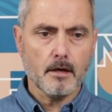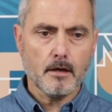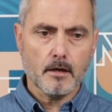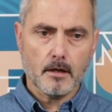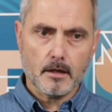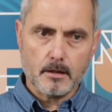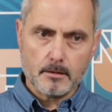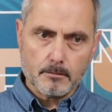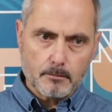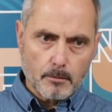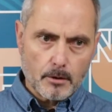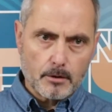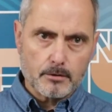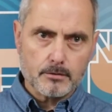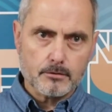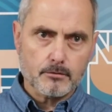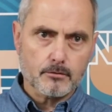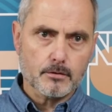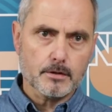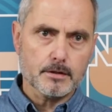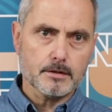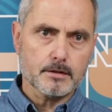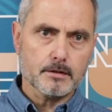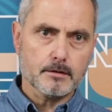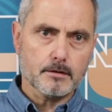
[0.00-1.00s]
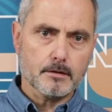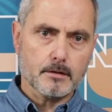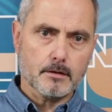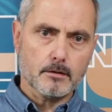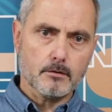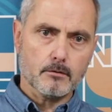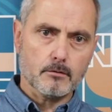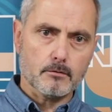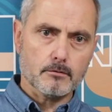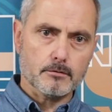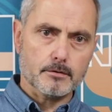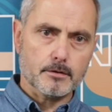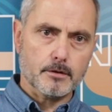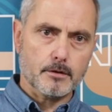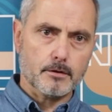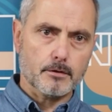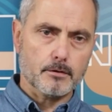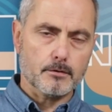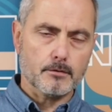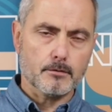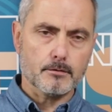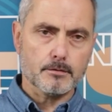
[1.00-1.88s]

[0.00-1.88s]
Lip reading: and most recently also